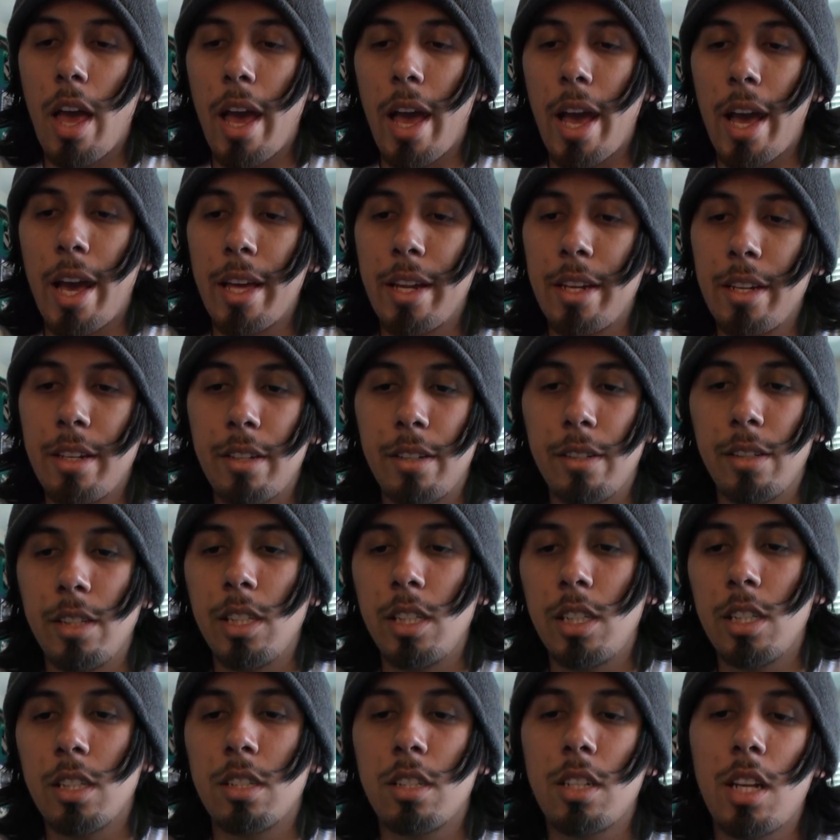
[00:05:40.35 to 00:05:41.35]
and
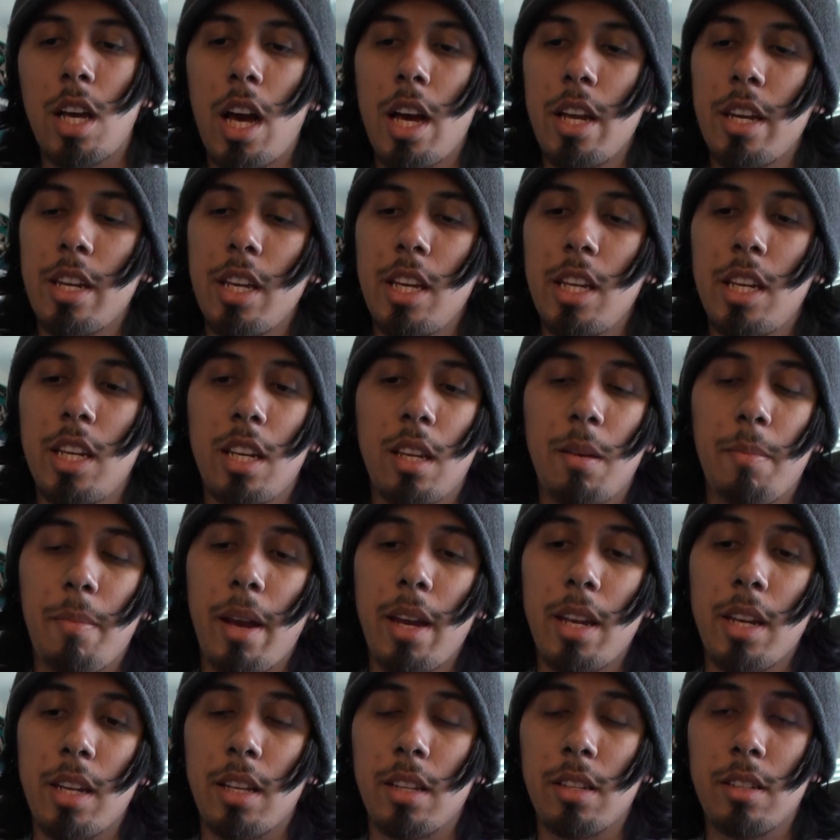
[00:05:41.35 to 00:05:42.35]
does not need any
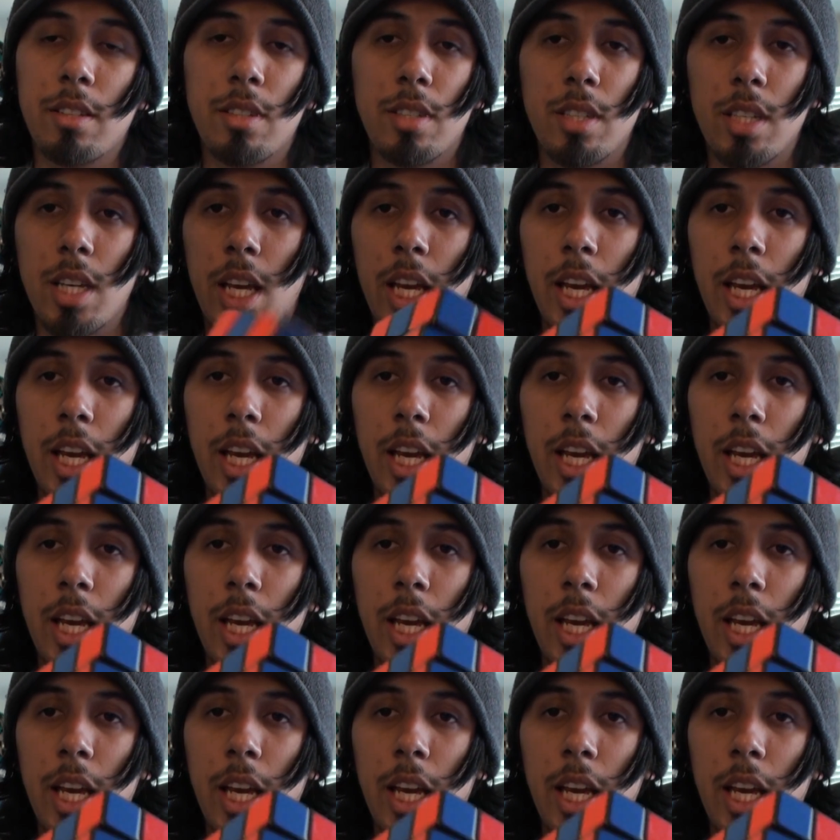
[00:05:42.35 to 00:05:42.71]
maintenance.